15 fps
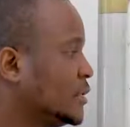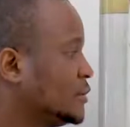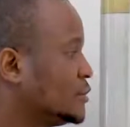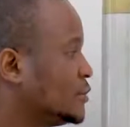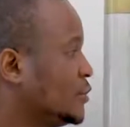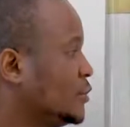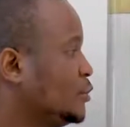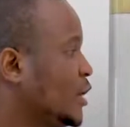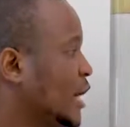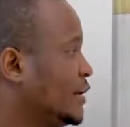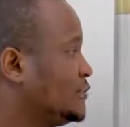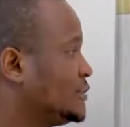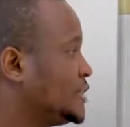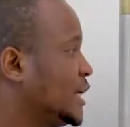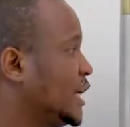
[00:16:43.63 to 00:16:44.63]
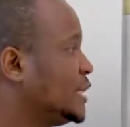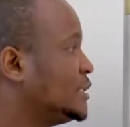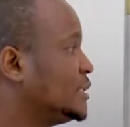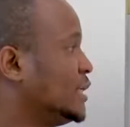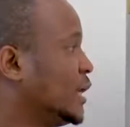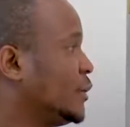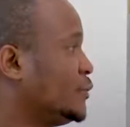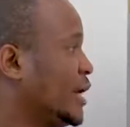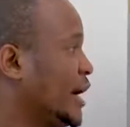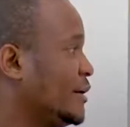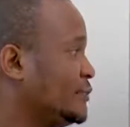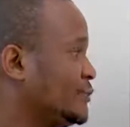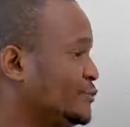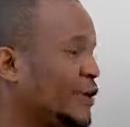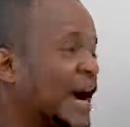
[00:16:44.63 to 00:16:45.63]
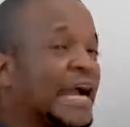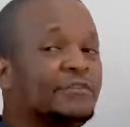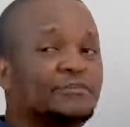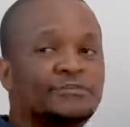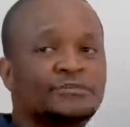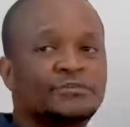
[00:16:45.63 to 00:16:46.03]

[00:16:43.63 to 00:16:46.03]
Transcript: So we have said that we have 5